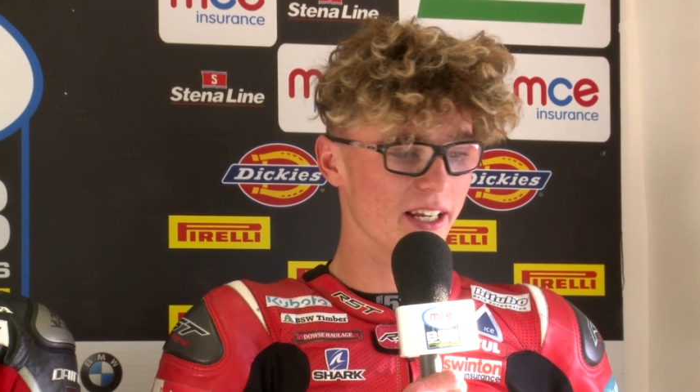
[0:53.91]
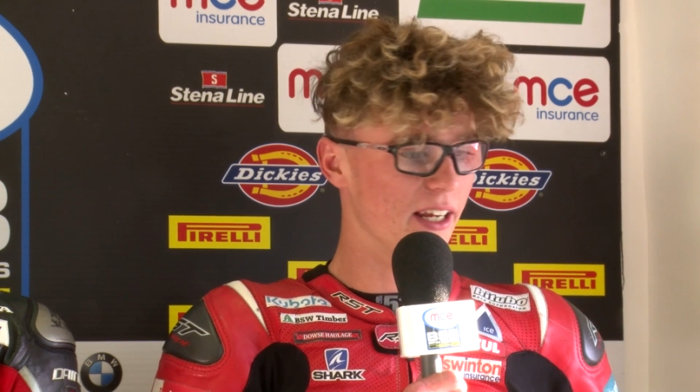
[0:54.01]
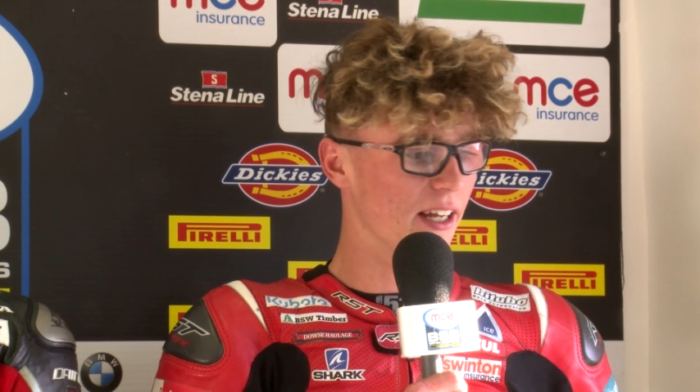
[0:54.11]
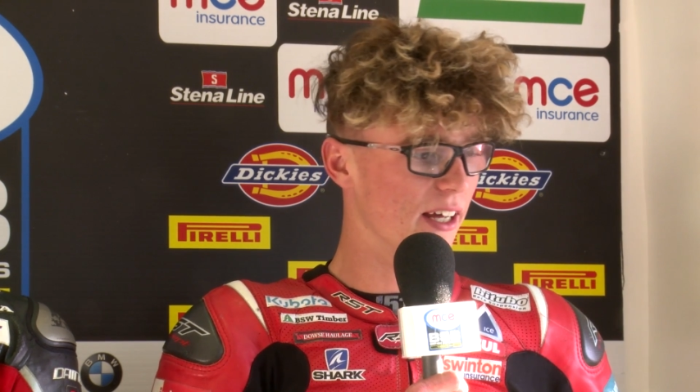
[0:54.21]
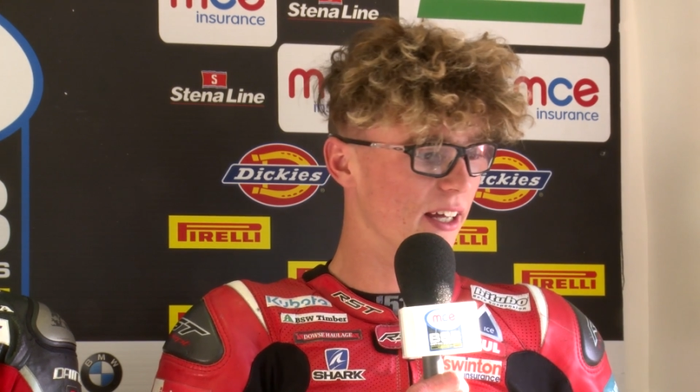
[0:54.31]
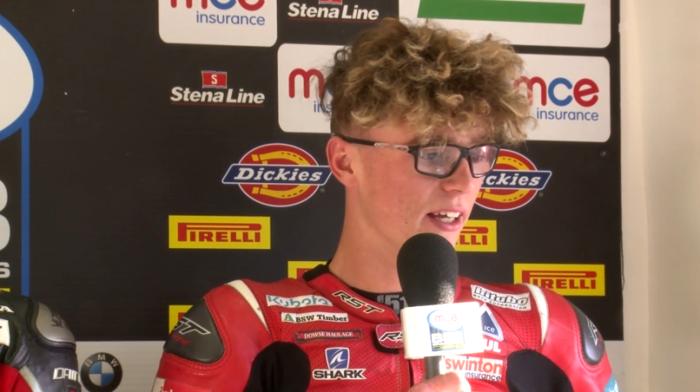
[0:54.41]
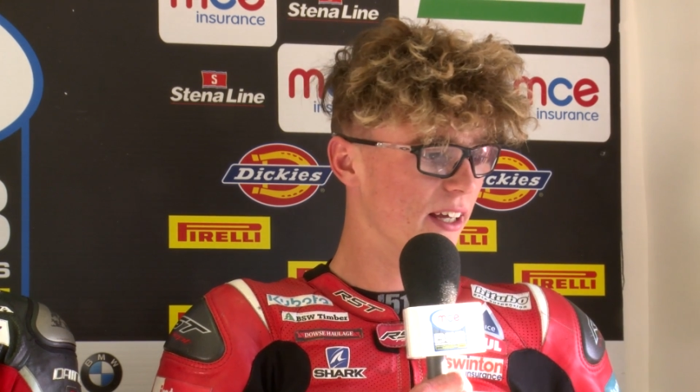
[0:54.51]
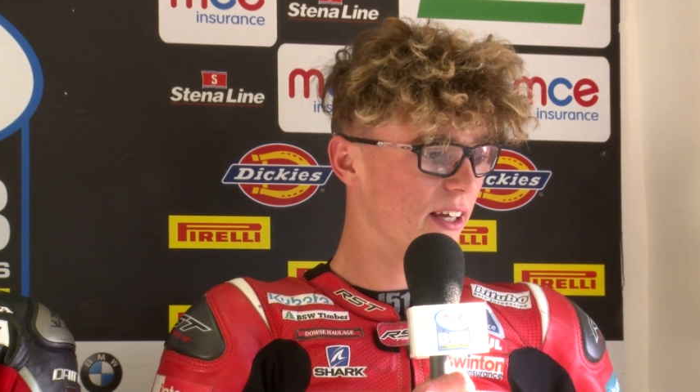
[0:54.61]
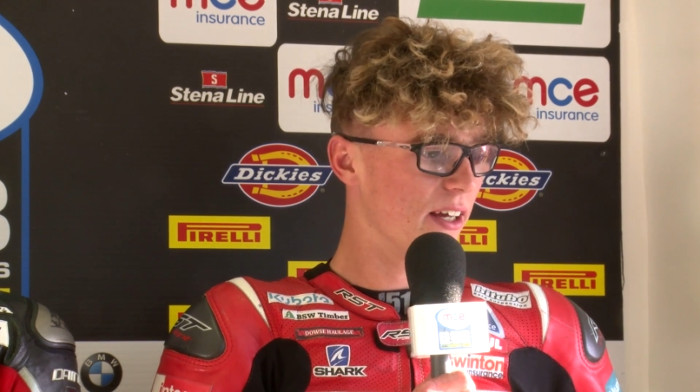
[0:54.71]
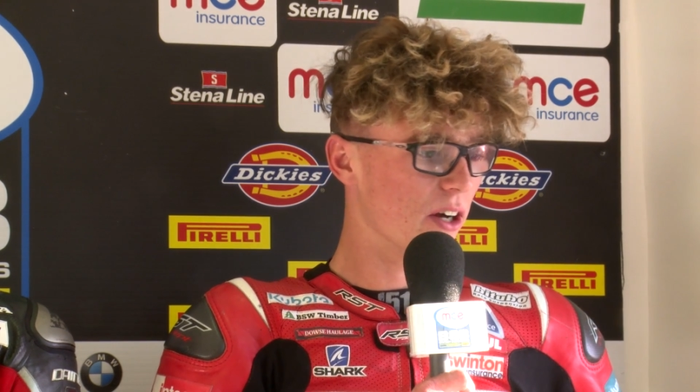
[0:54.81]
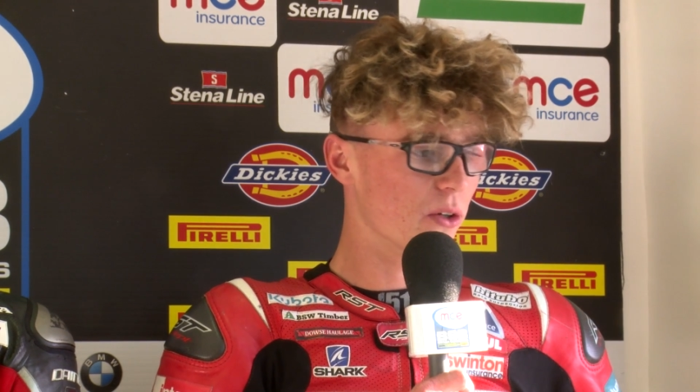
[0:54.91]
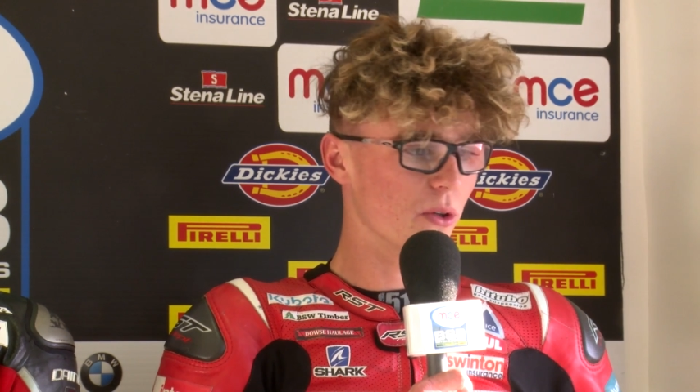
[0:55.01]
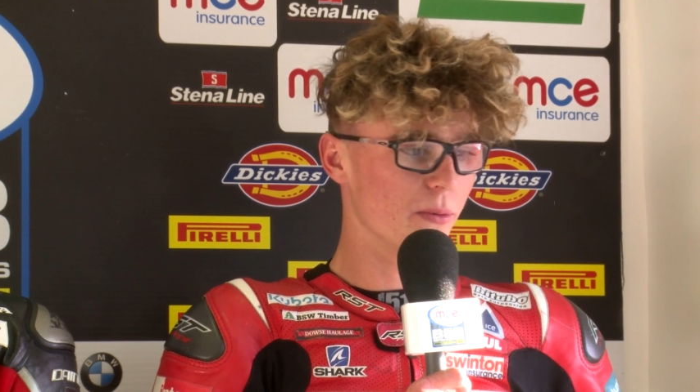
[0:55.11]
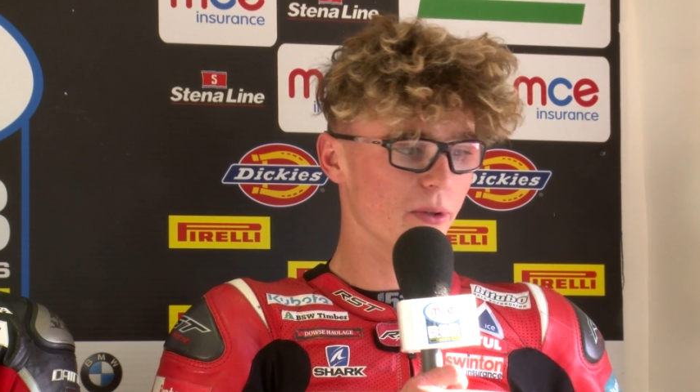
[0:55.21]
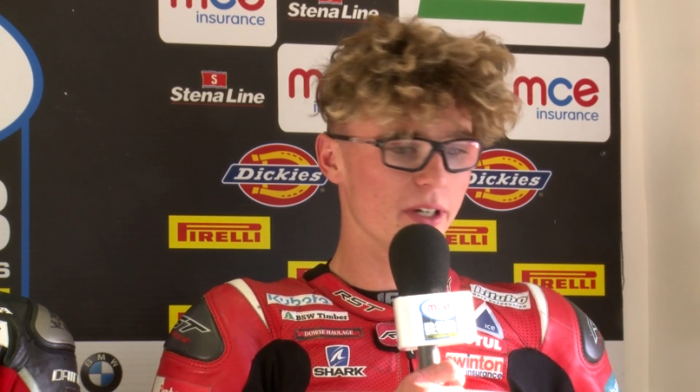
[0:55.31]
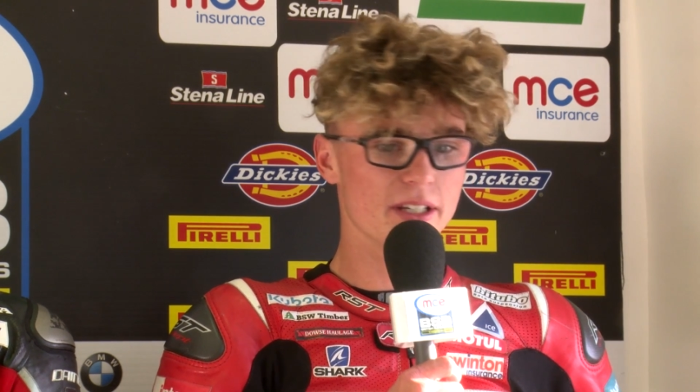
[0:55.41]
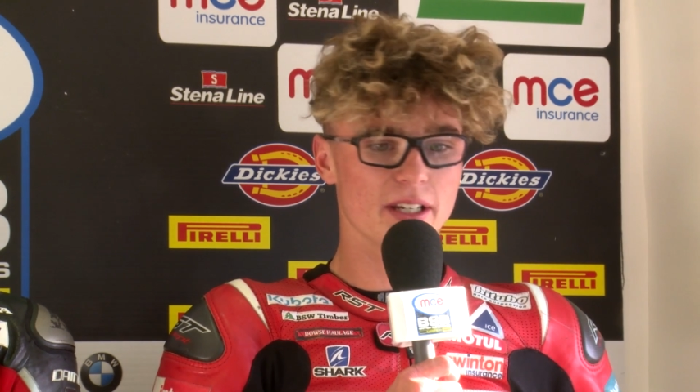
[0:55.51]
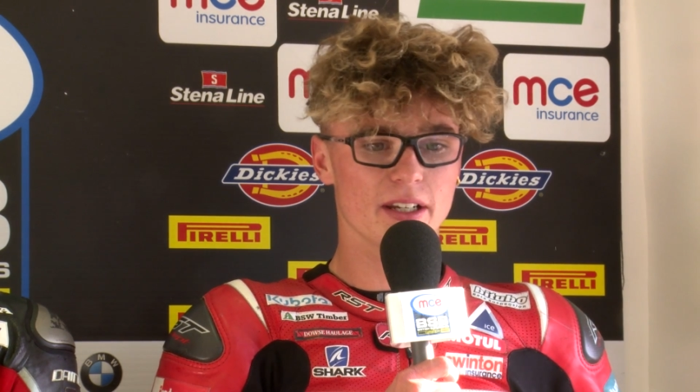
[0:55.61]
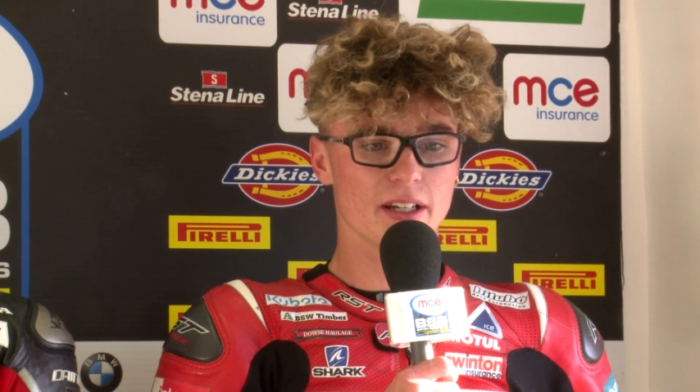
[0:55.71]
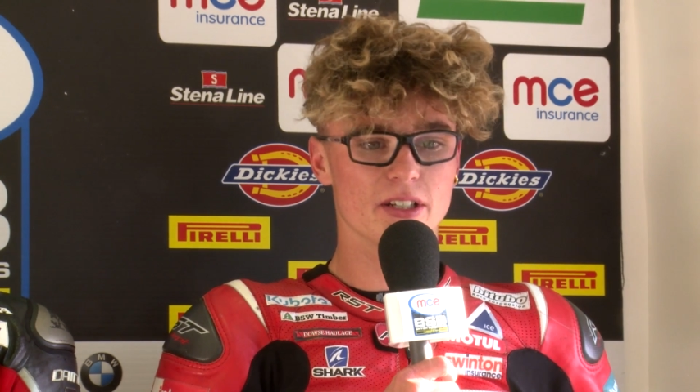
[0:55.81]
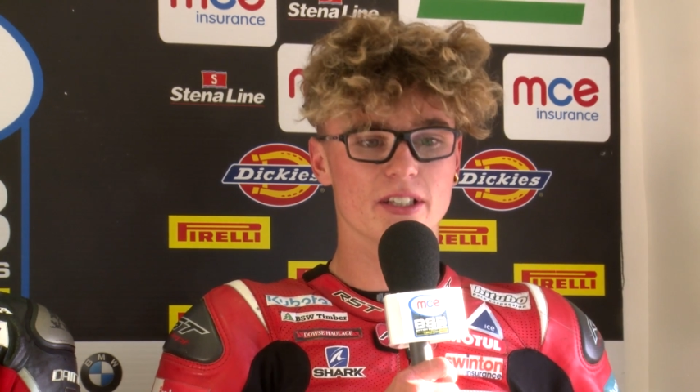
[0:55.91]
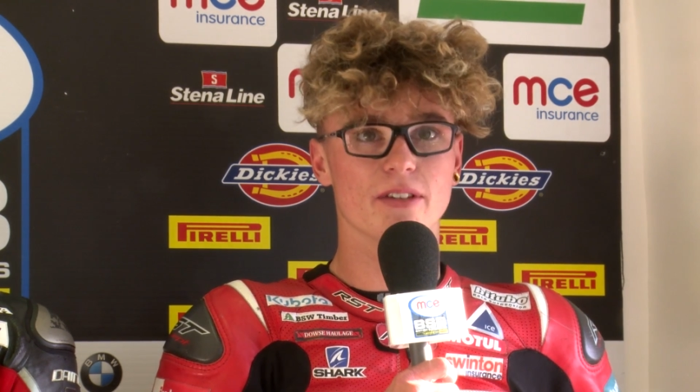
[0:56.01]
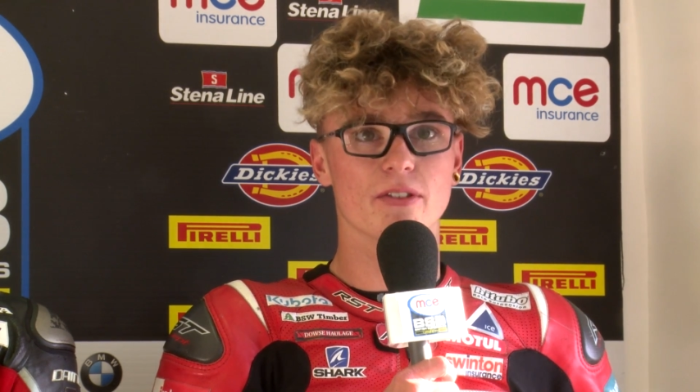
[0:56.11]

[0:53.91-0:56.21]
and I caught the boys and I just said,